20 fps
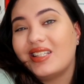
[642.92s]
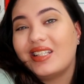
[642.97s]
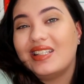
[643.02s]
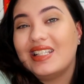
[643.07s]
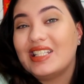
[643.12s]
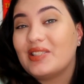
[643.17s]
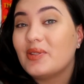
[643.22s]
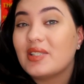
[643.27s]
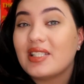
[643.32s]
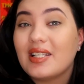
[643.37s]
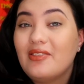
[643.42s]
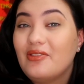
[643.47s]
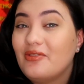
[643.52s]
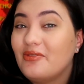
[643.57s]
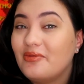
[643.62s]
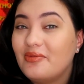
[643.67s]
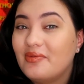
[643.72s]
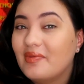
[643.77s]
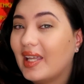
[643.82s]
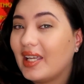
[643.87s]
this is a
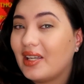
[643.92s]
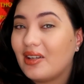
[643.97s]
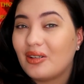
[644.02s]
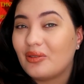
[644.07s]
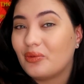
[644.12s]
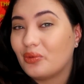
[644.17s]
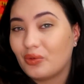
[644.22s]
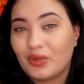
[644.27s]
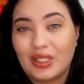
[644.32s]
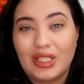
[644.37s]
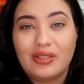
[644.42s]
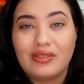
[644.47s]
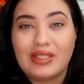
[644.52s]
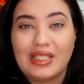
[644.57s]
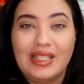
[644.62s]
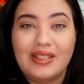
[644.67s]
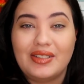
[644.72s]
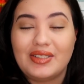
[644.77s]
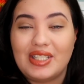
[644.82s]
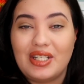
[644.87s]
real
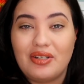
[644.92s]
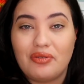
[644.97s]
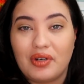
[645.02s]
guilty